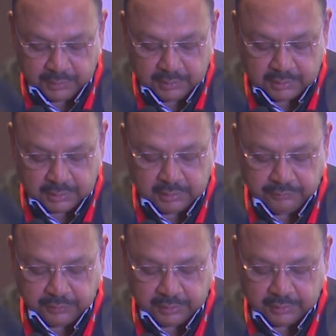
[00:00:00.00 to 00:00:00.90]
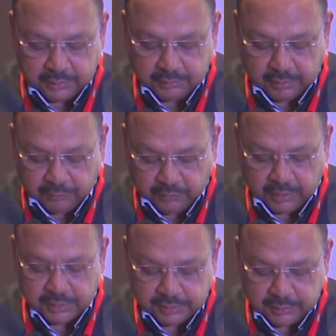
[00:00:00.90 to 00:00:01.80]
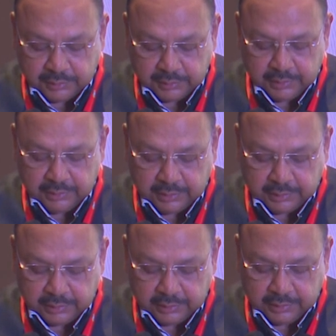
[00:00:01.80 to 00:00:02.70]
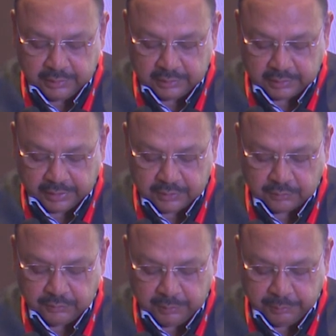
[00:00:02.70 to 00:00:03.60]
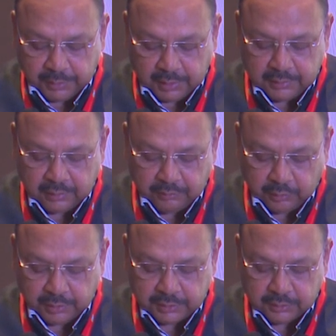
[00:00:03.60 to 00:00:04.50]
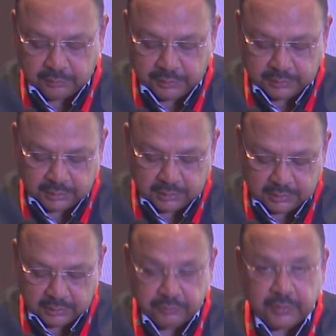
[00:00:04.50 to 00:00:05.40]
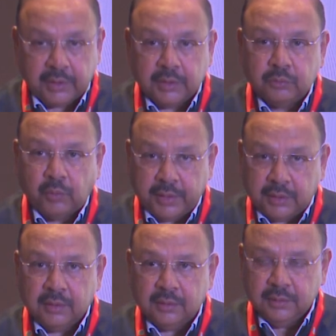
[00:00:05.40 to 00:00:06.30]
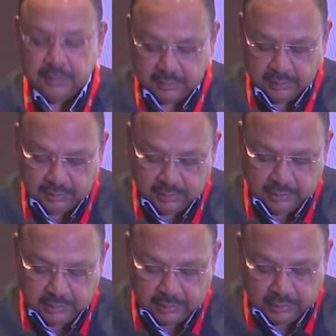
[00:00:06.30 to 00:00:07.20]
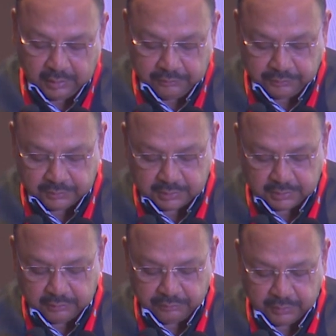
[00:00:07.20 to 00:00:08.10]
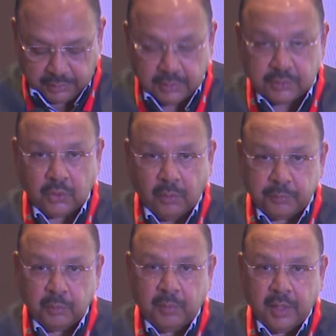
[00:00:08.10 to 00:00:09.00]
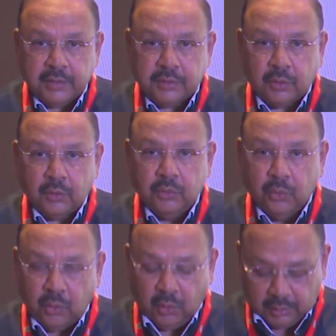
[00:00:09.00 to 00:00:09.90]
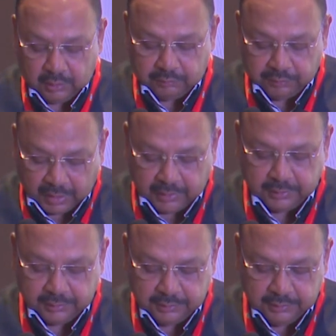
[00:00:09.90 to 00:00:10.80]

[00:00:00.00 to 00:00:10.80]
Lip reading: Certificate revocation, in the case of DPI, the revocation of digital certificate is vital. If a certificate is compromised or no longer valid,